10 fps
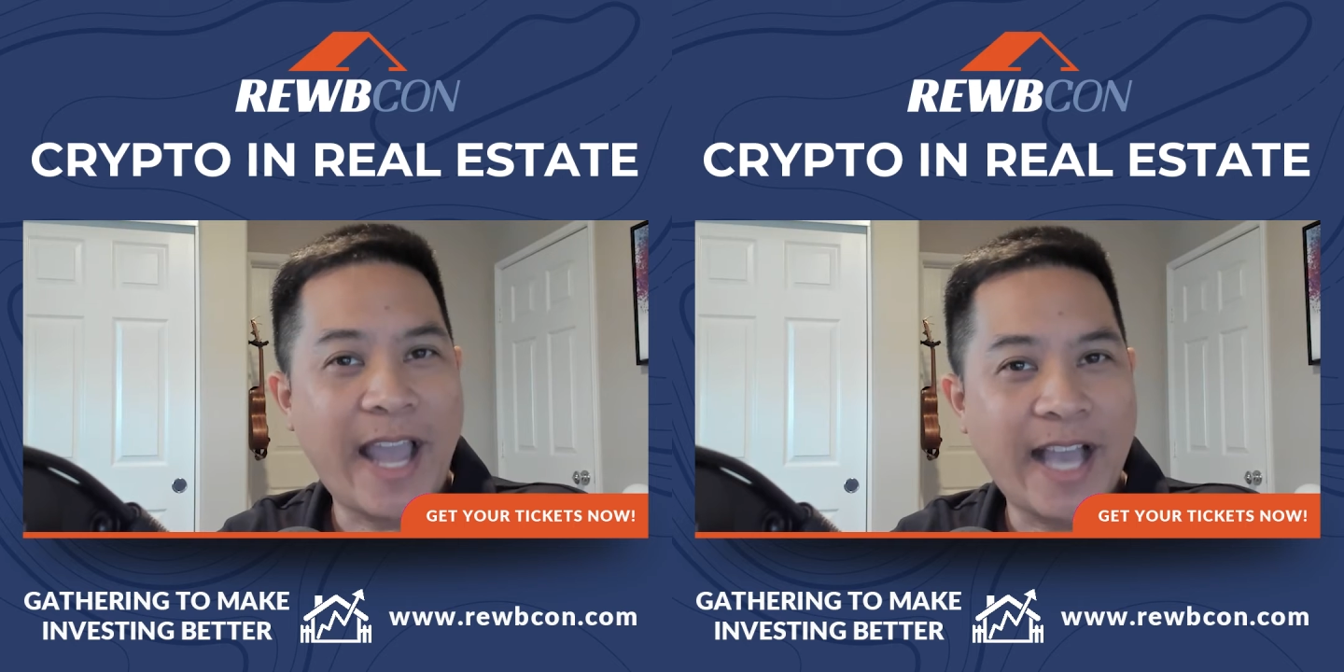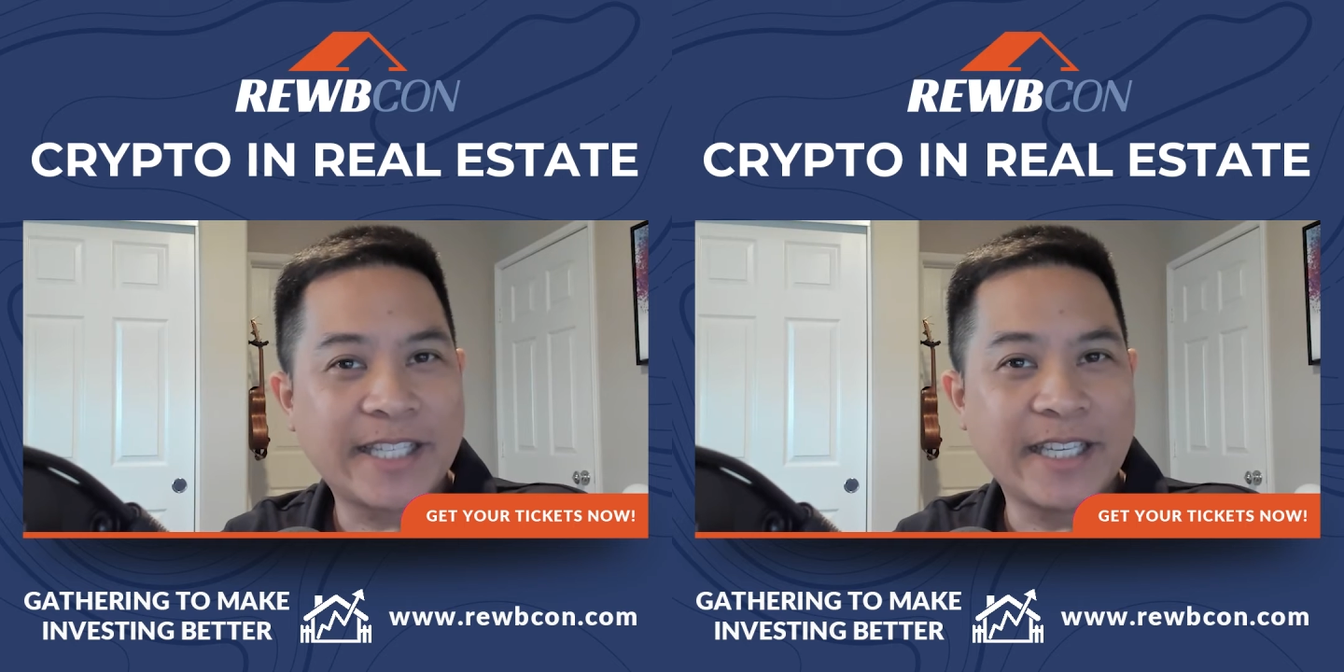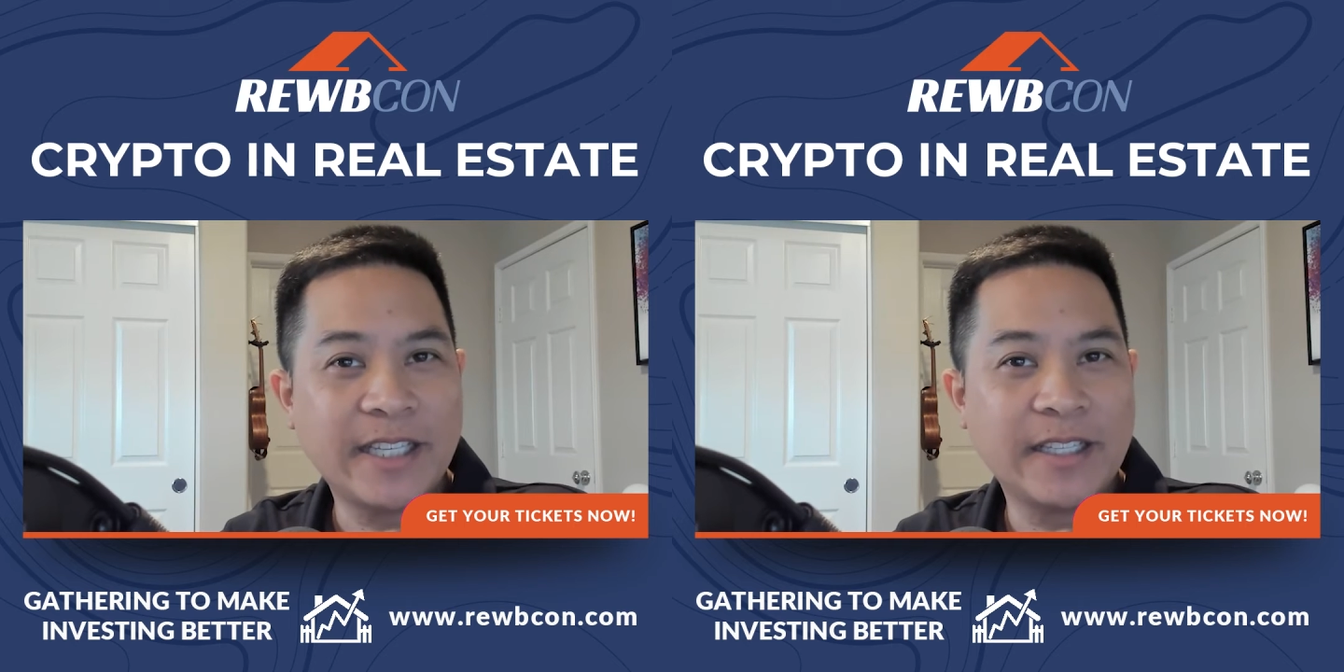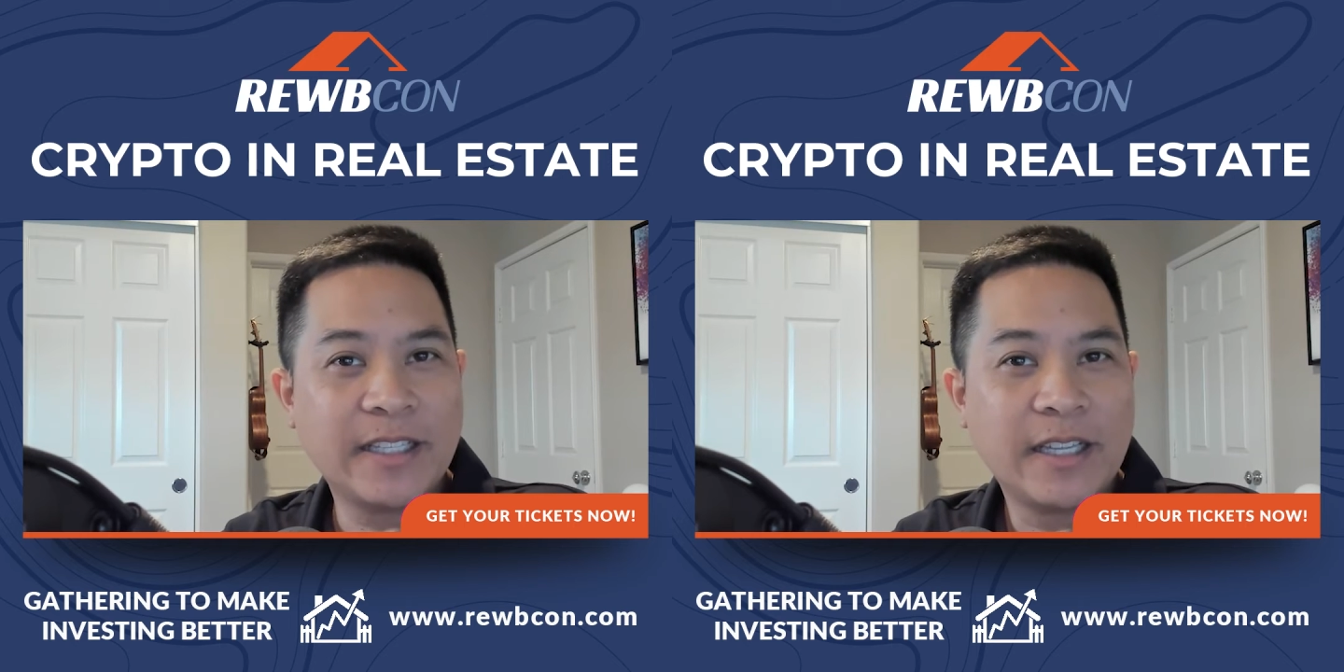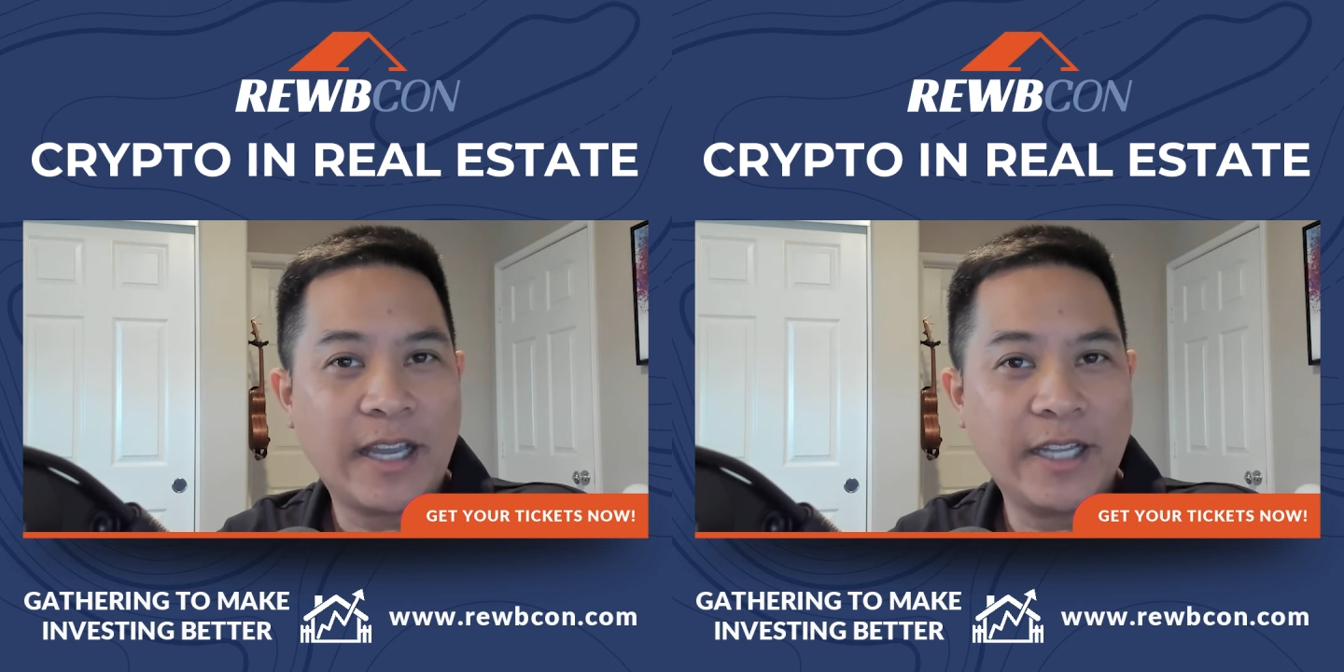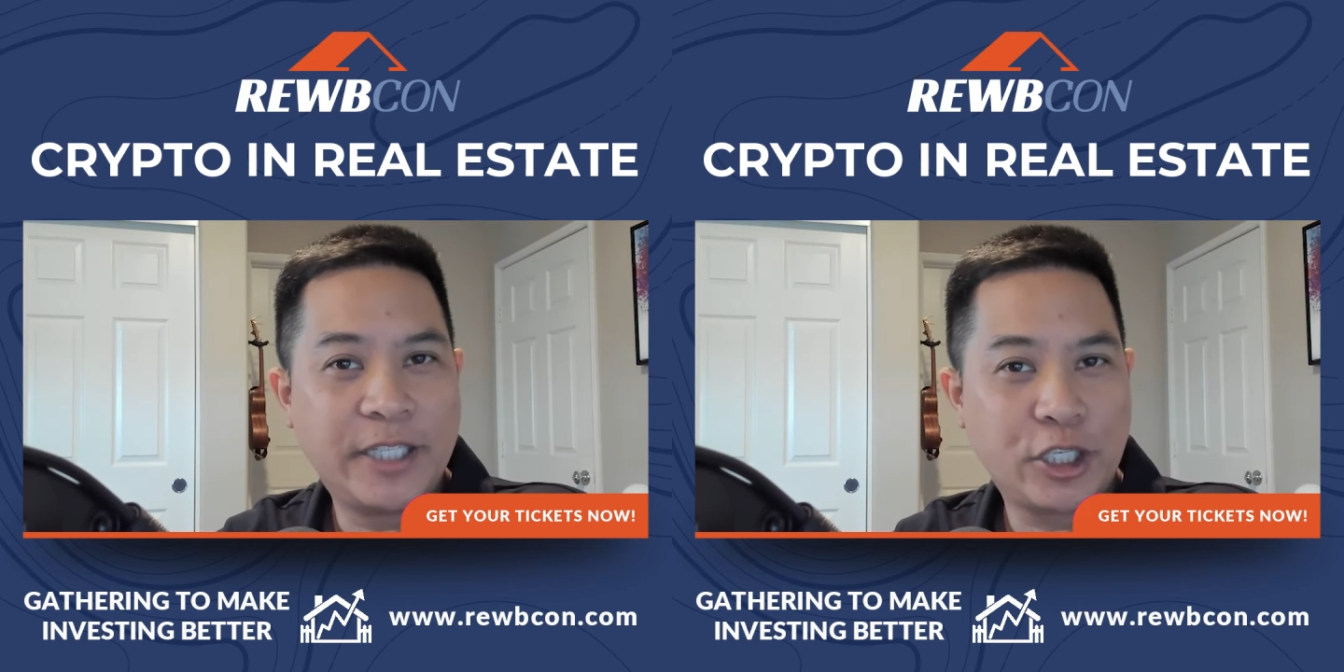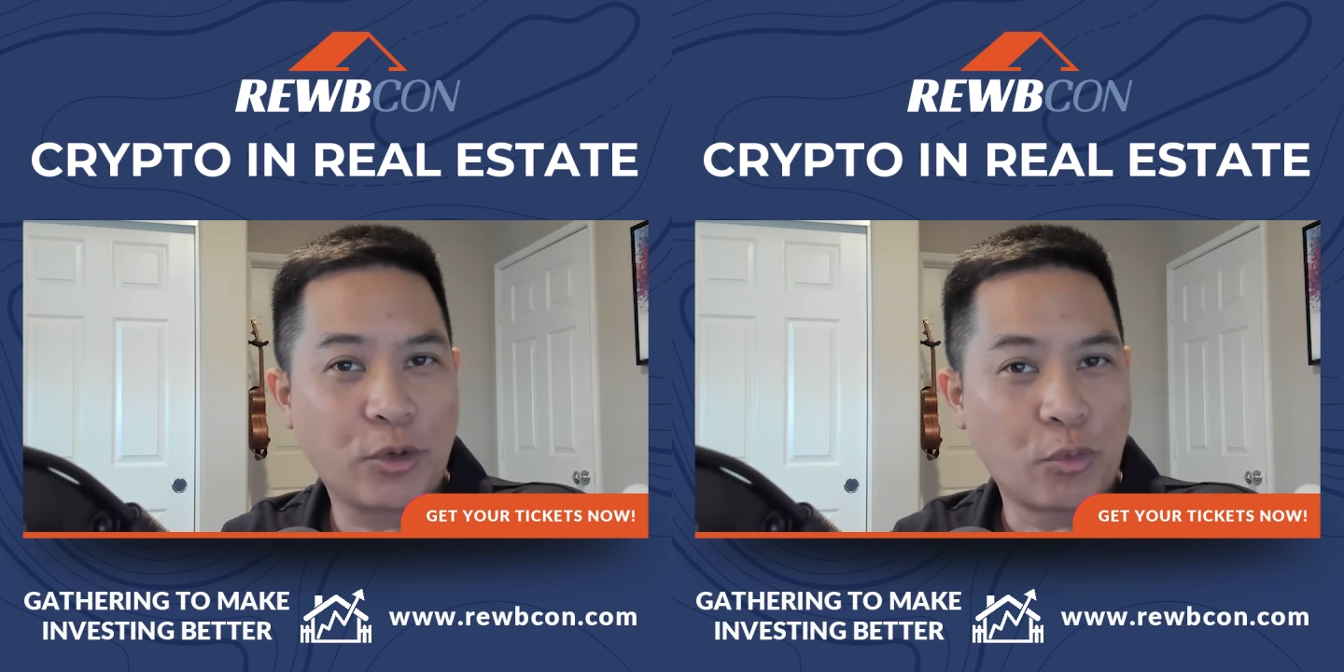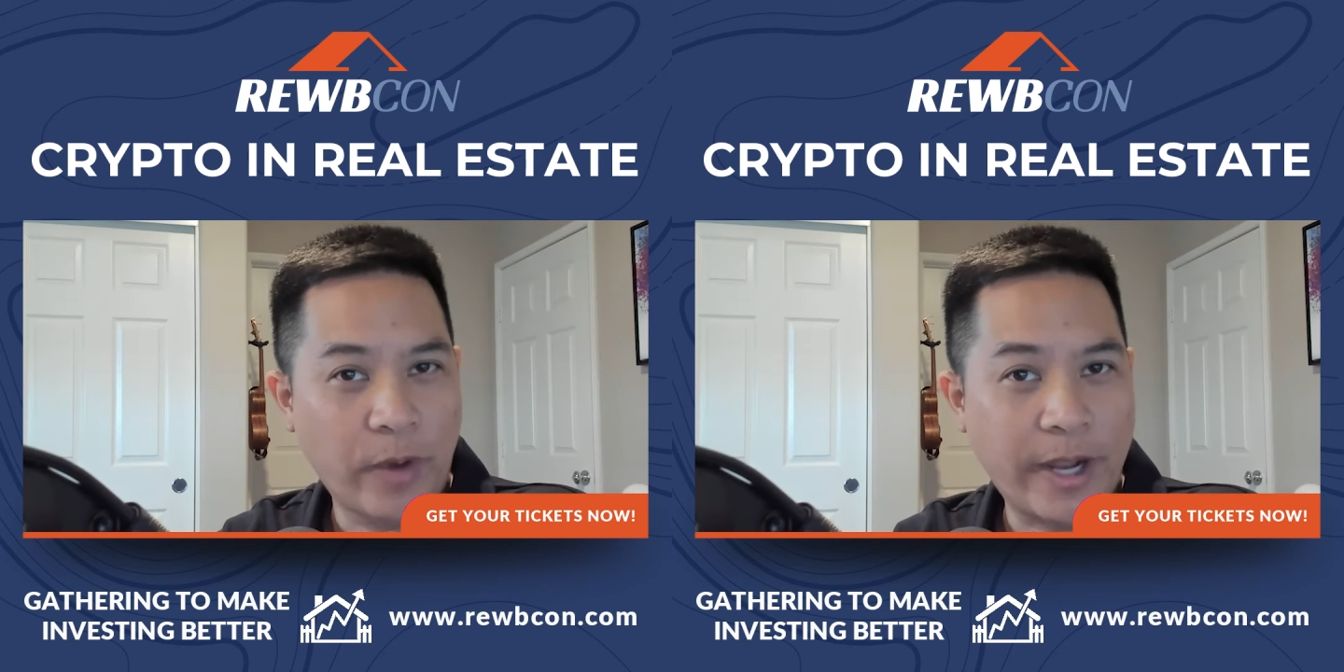asset, a
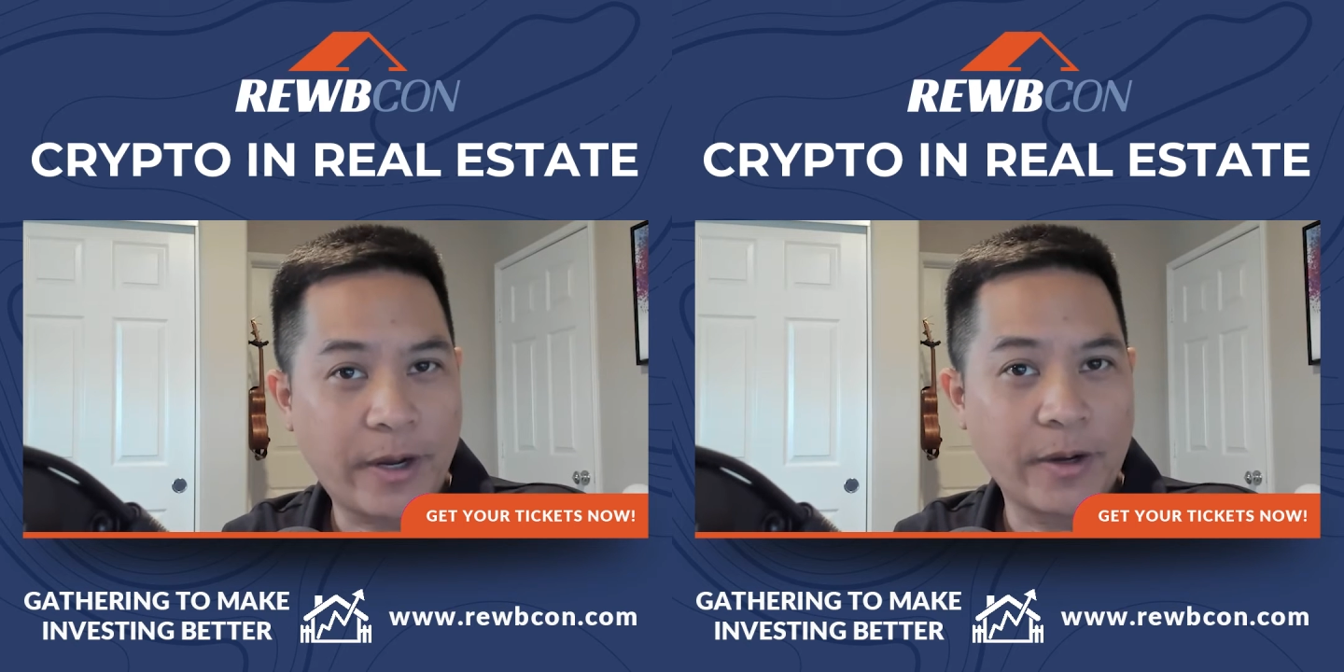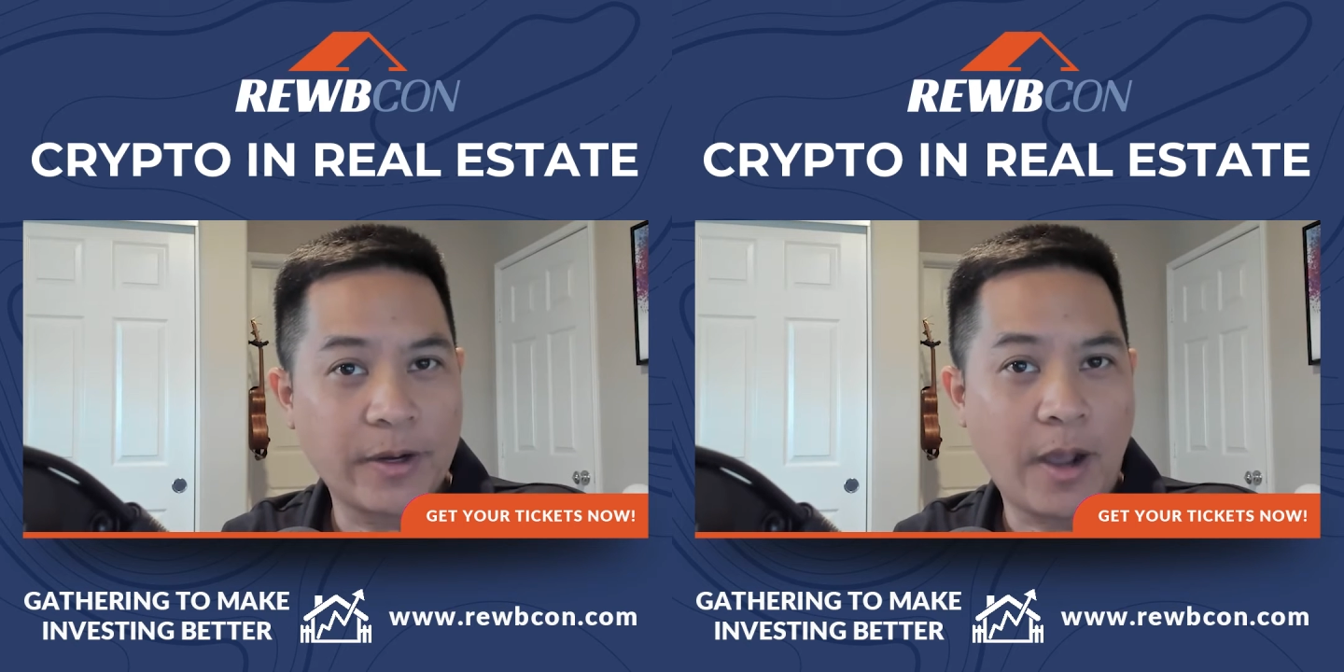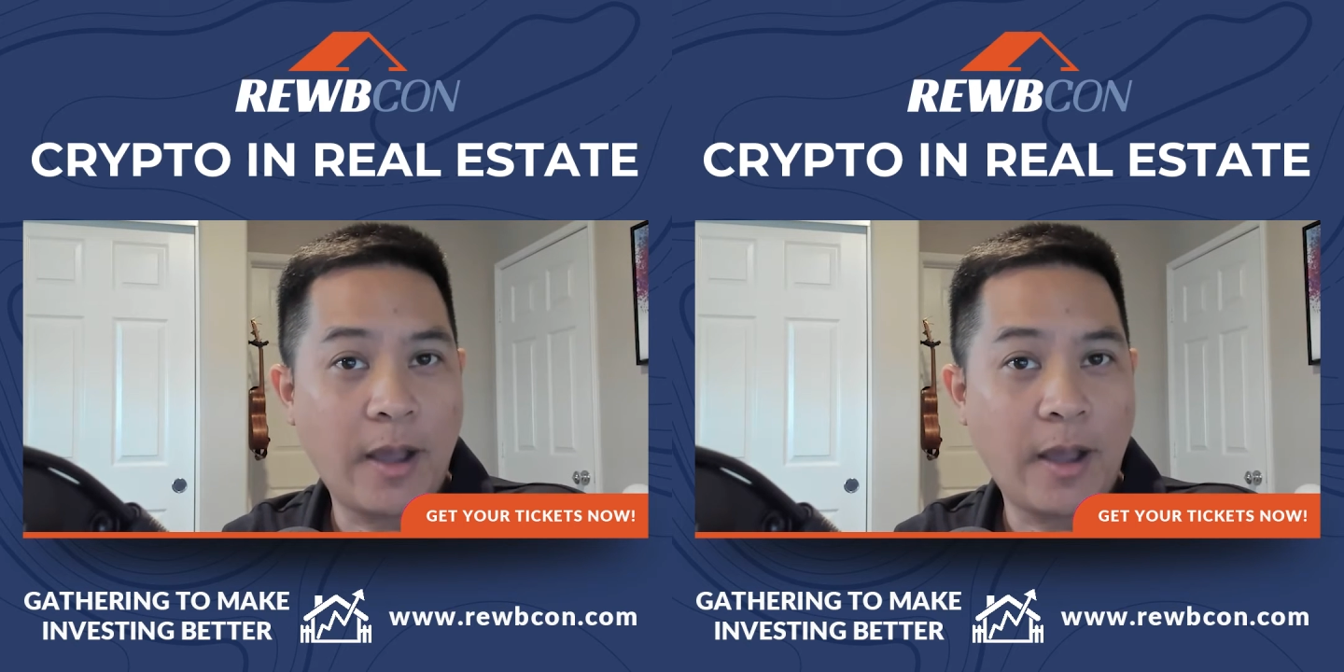digital record